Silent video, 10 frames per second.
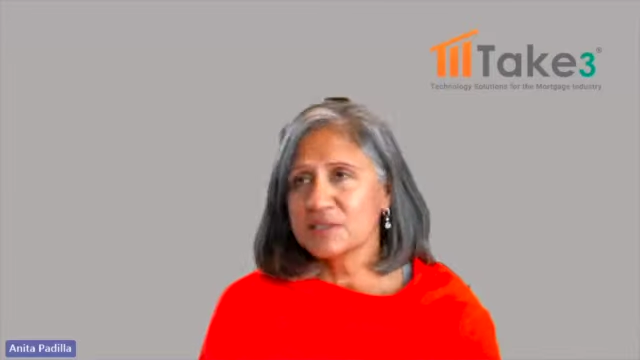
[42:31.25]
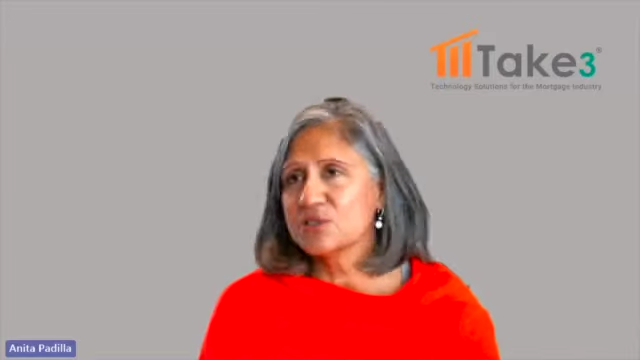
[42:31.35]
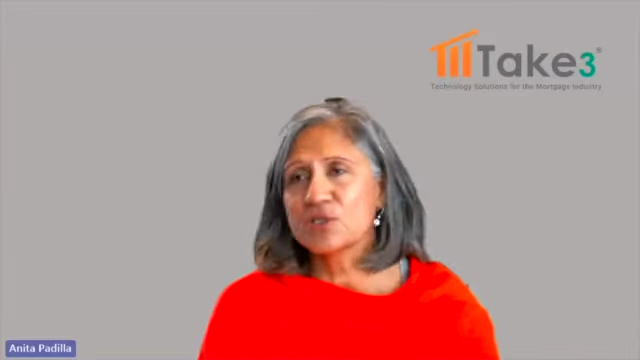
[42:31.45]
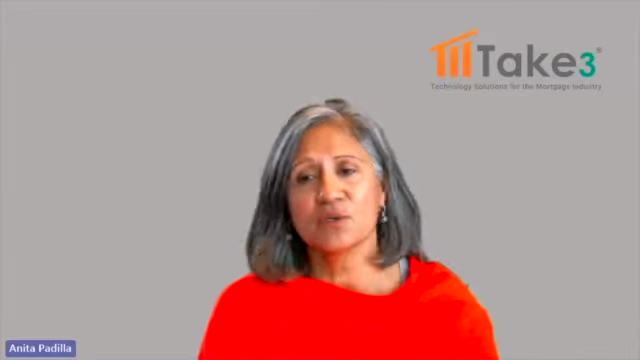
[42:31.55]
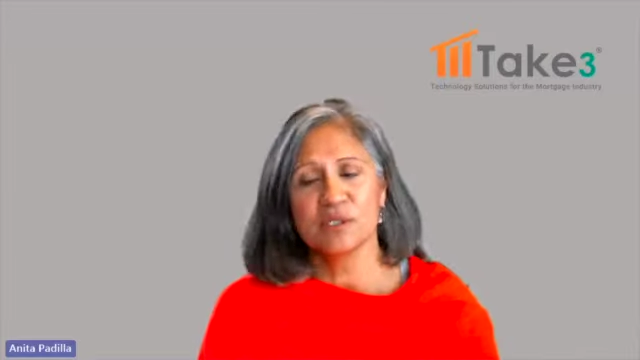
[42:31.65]

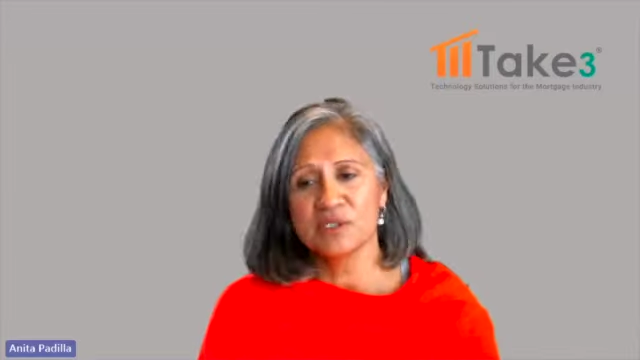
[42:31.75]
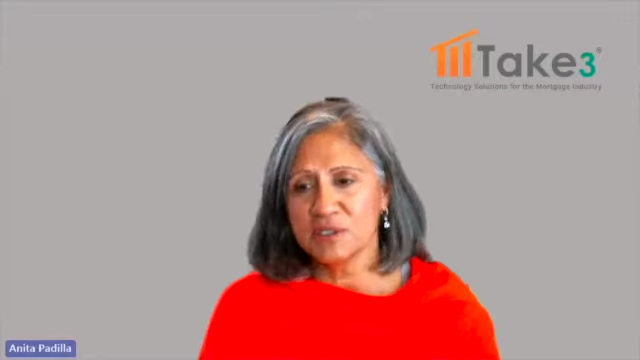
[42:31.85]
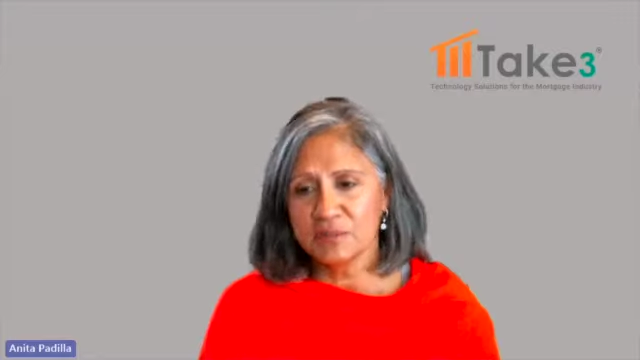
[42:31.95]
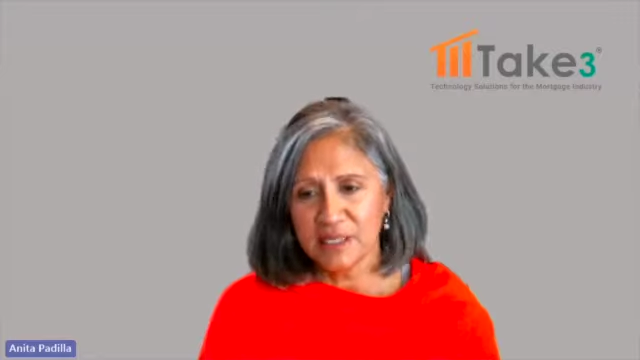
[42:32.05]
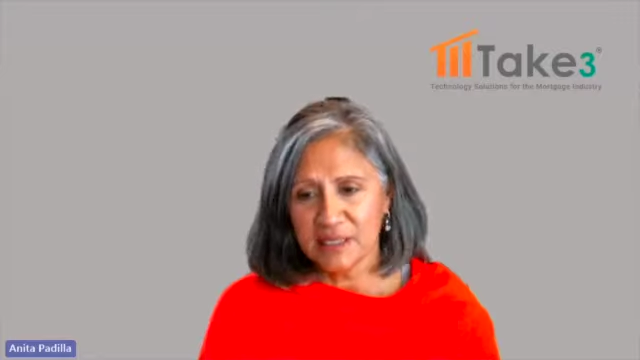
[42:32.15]
so good
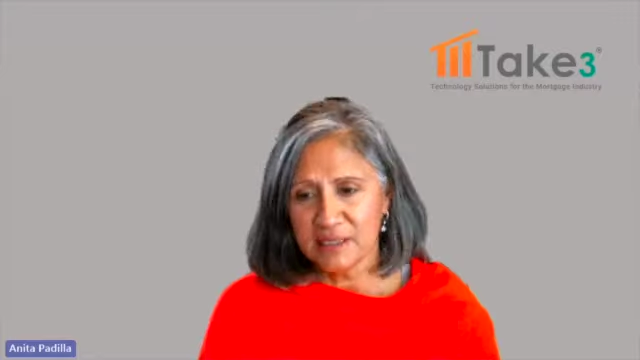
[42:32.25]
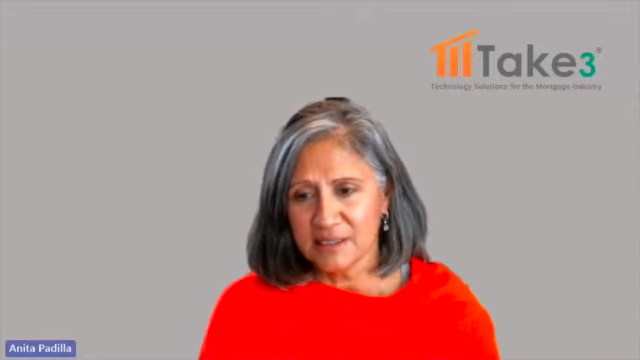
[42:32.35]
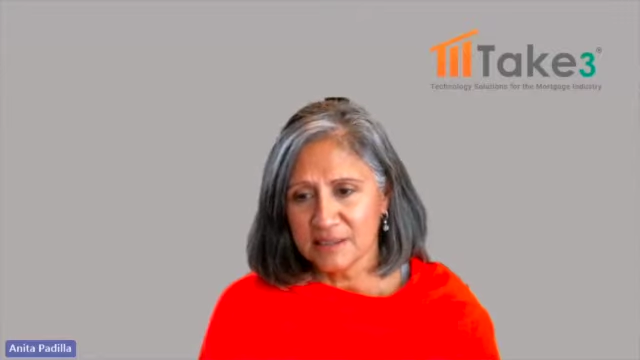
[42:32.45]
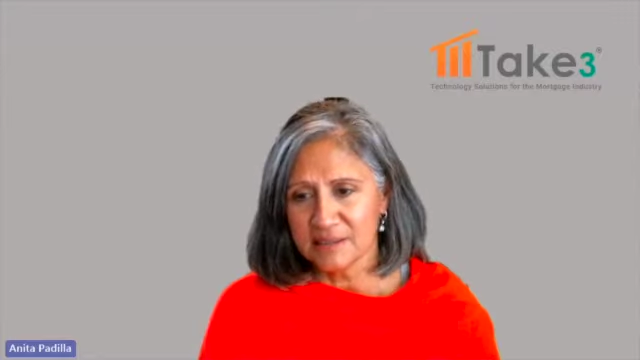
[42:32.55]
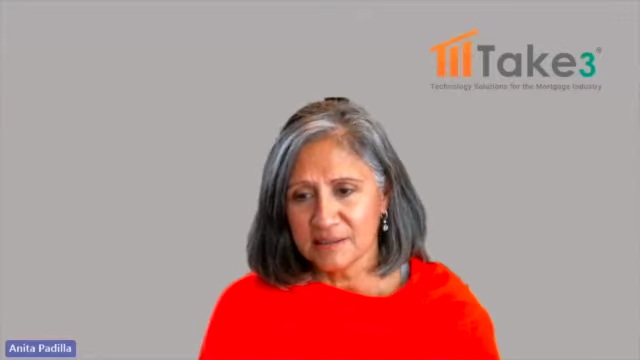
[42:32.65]
to
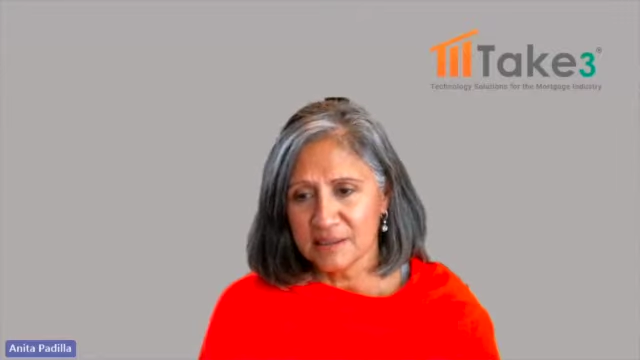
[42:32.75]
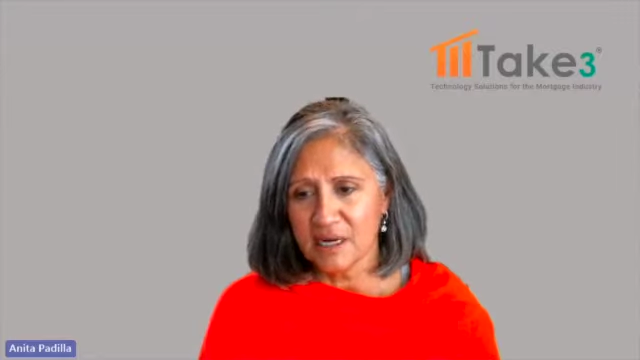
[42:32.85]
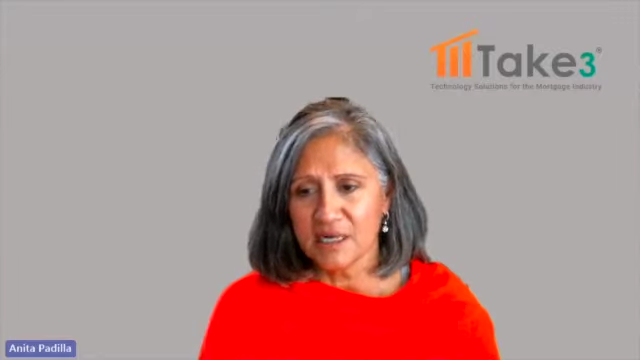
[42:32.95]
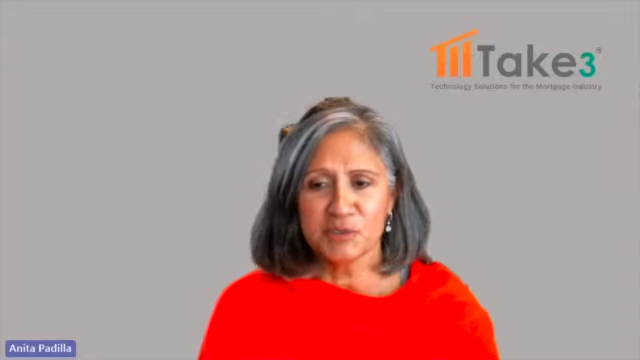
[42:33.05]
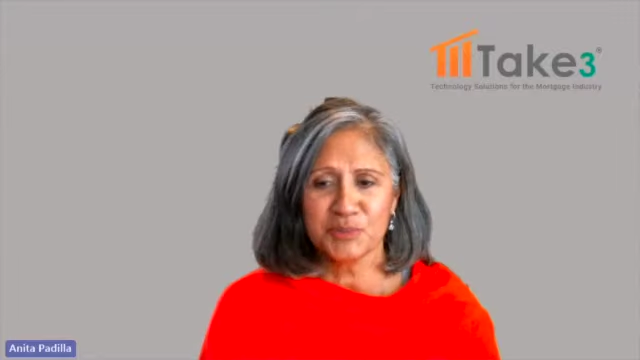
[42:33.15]
me, and
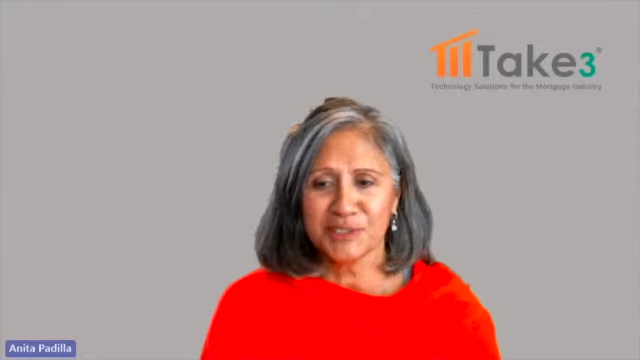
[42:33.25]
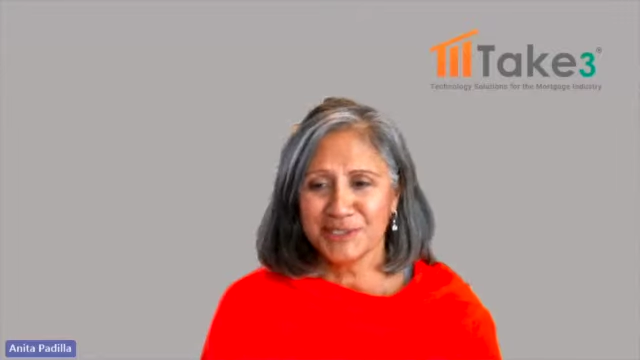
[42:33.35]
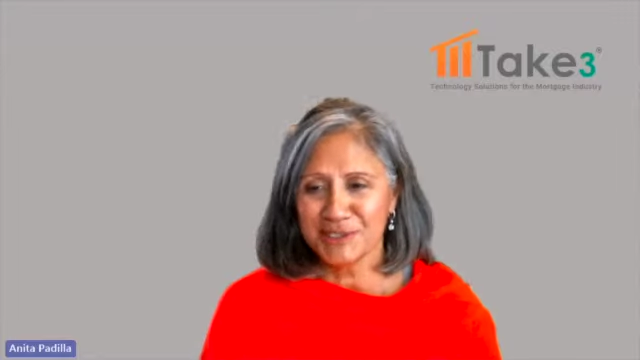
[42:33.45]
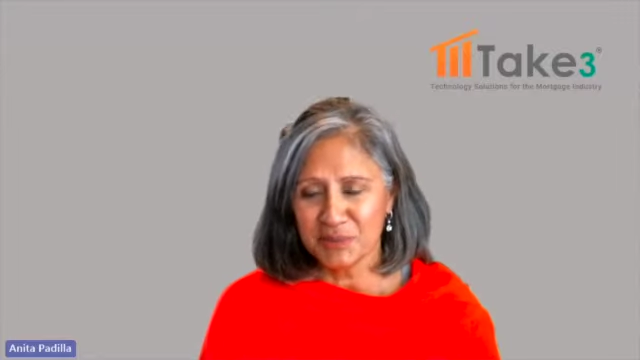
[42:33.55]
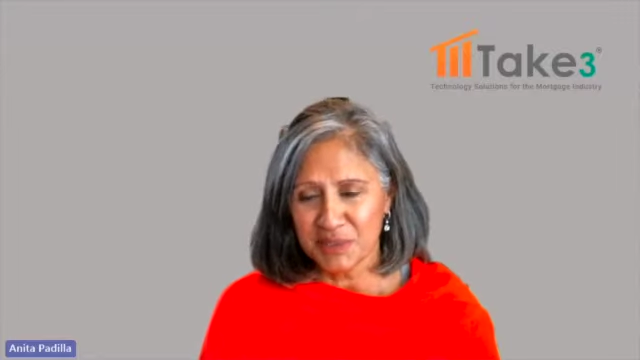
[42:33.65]
God has been
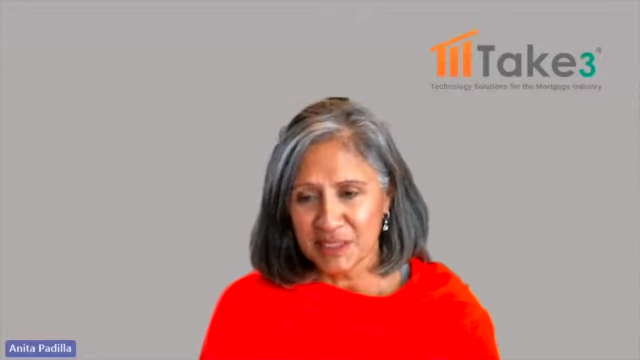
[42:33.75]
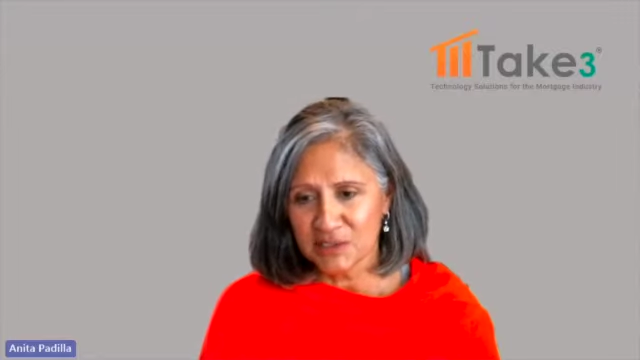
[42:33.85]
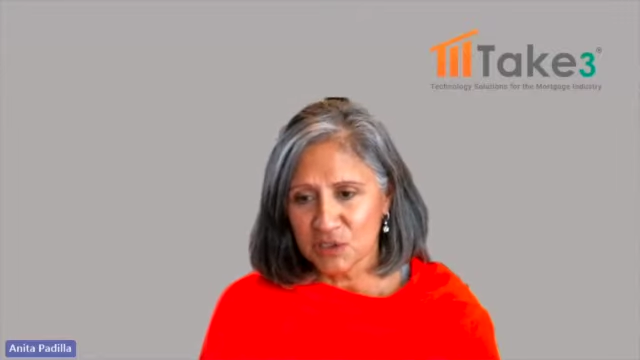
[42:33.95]
good to me.